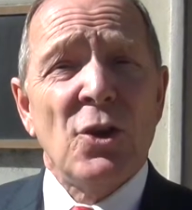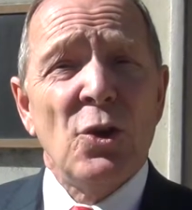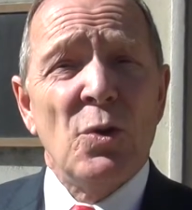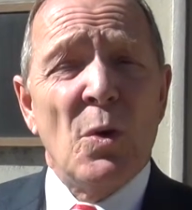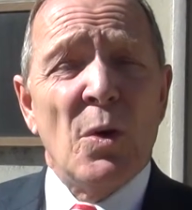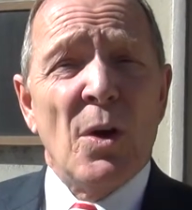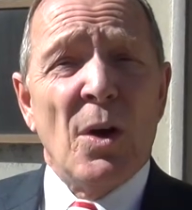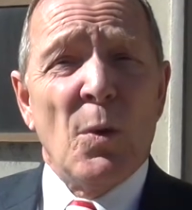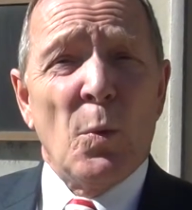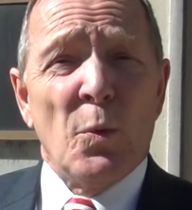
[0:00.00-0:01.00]
to do,
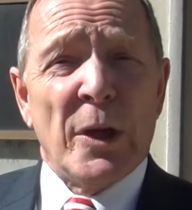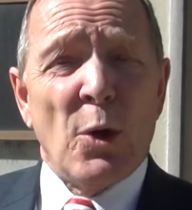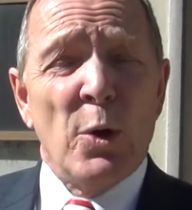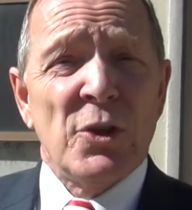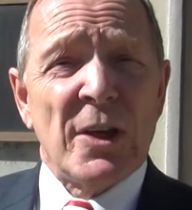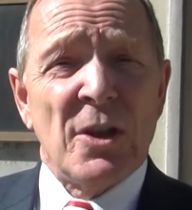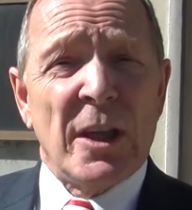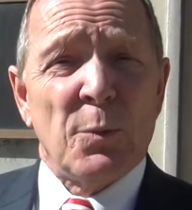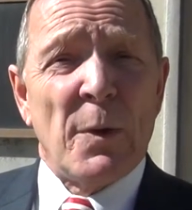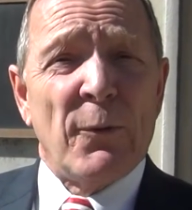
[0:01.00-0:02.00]
the code section
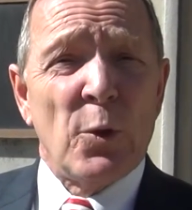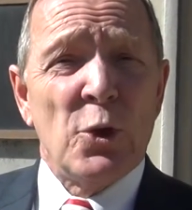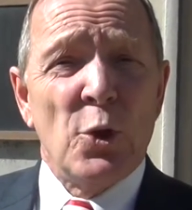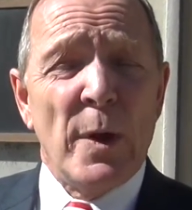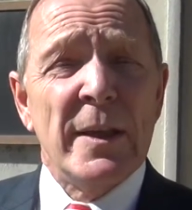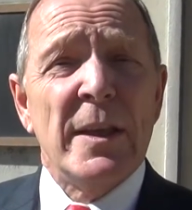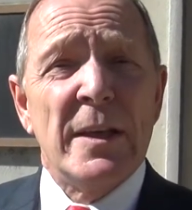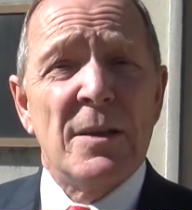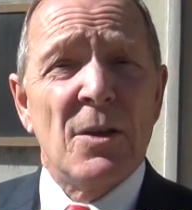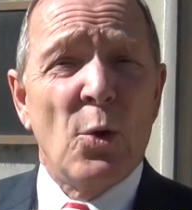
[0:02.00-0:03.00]
that is referred to in
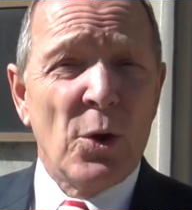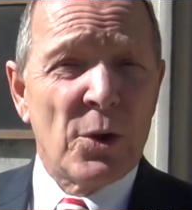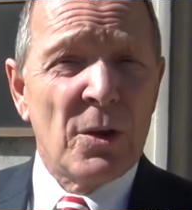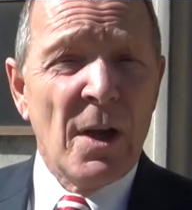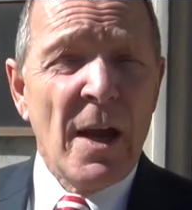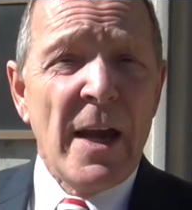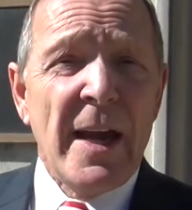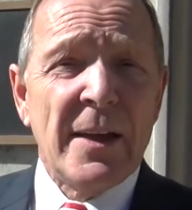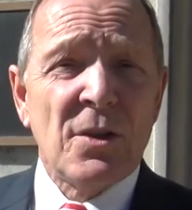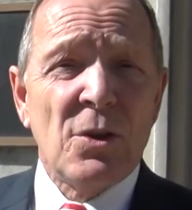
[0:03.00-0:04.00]
the order
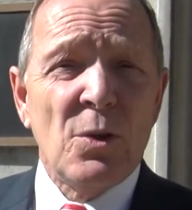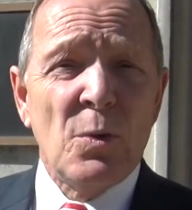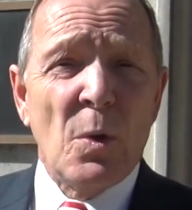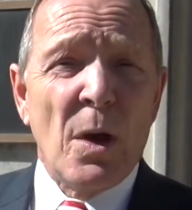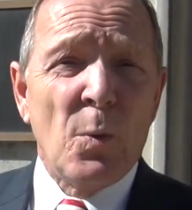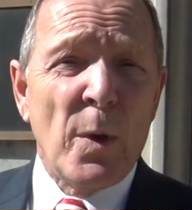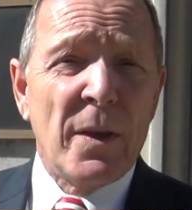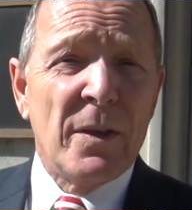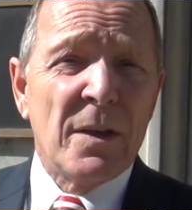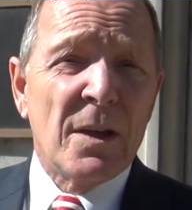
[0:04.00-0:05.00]
has to do with